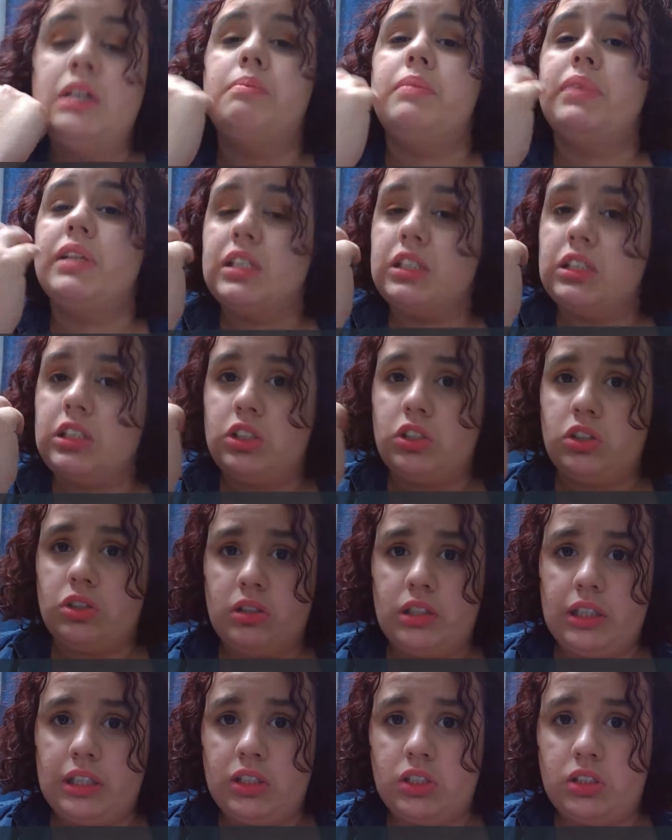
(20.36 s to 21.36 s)
Because in
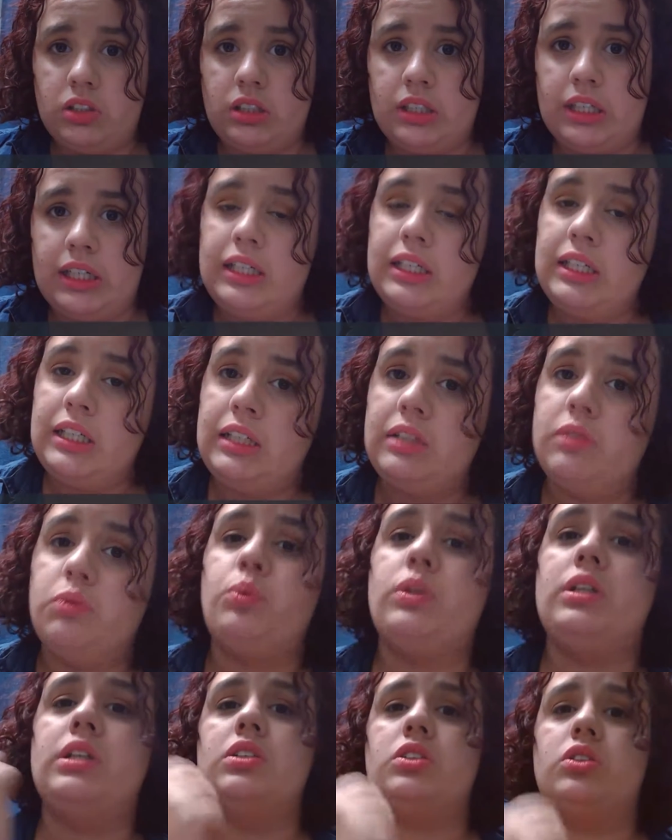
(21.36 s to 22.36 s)
today's society,
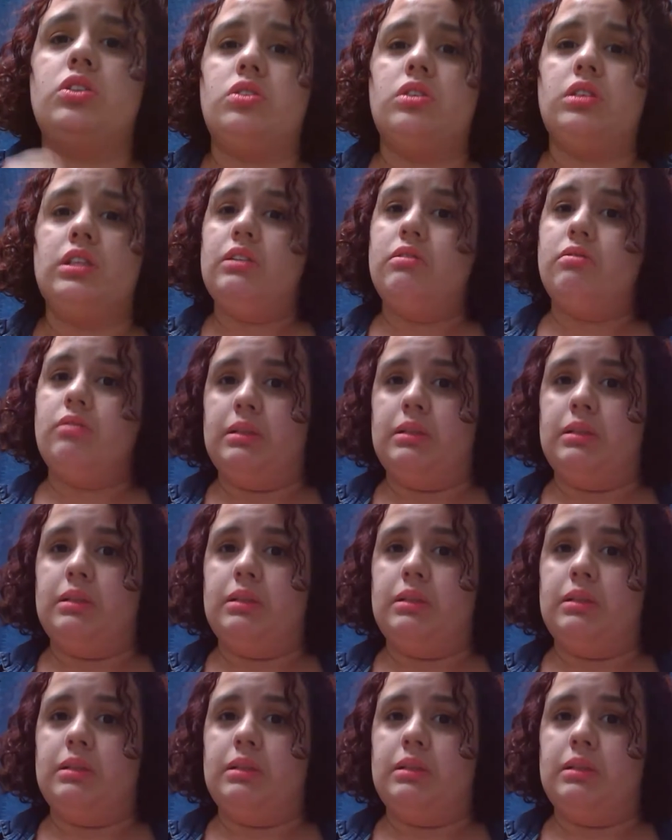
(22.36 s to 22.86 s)
we associate